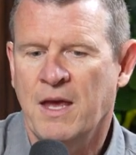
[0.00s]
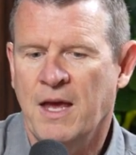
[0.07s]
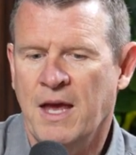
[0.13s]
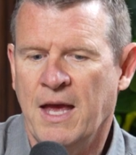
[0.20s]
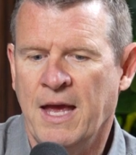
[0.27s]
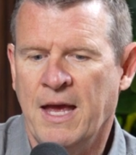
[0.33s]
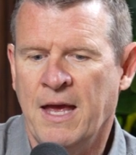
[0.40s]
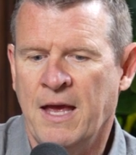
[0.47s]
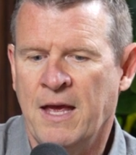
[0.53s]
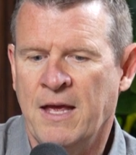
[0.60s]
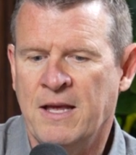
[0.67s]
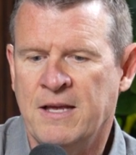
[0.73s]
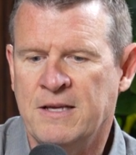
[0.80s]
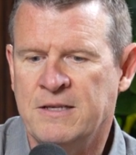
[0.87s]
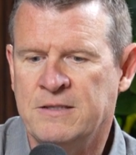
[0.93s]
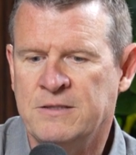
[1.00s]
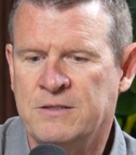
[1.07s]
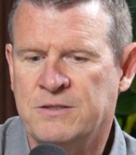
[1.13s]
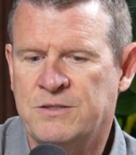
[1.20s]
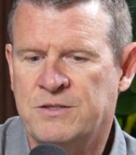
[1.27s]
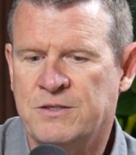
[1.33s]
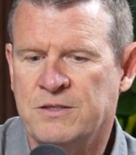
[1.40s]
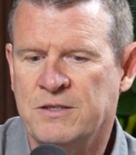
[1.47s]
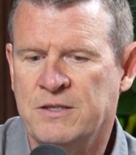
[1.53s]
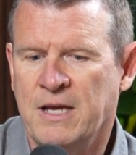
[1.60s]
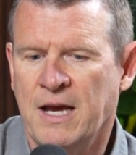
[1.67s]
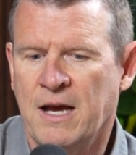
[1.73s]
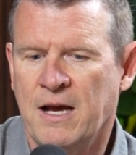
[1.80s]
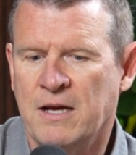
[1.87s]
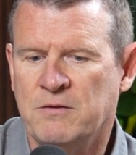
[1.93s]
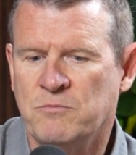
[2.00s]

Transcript: And yeah,